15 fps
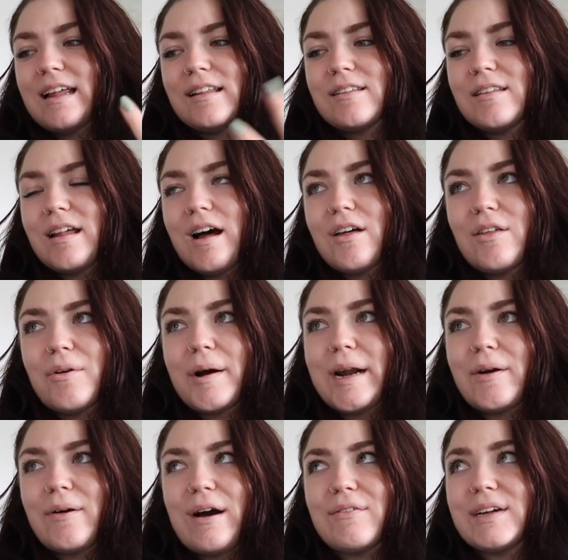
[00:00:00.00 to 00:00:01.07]
And although I
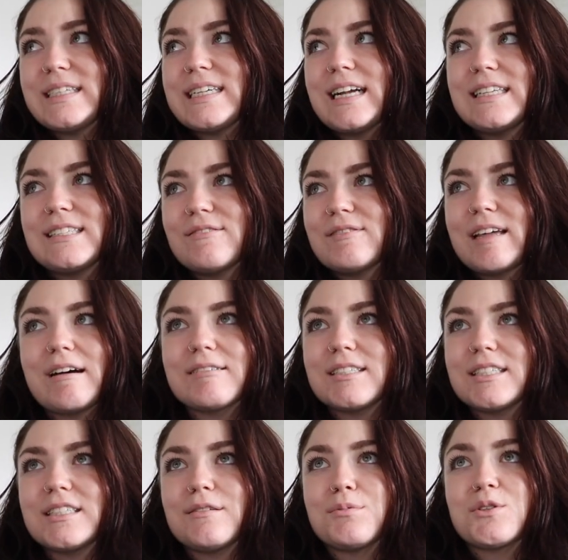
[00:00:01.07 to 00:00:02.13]
don't have like tens of
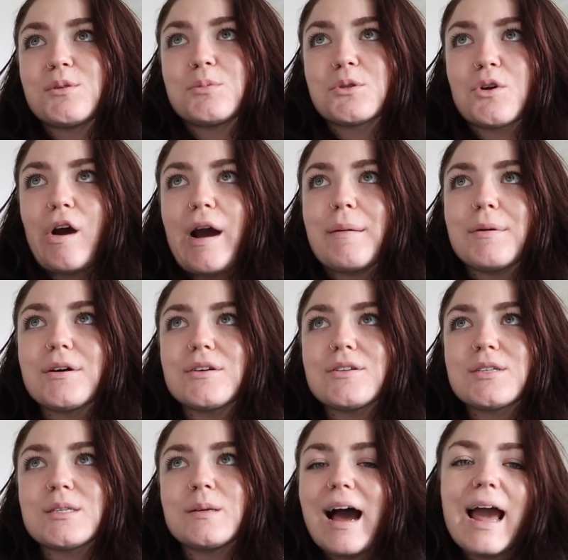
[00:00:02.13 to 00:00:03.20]
thousands of
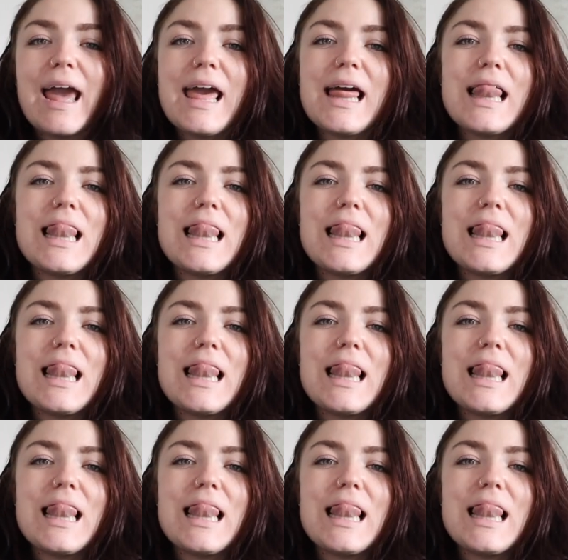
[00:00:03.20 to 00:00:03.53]
subscribers, I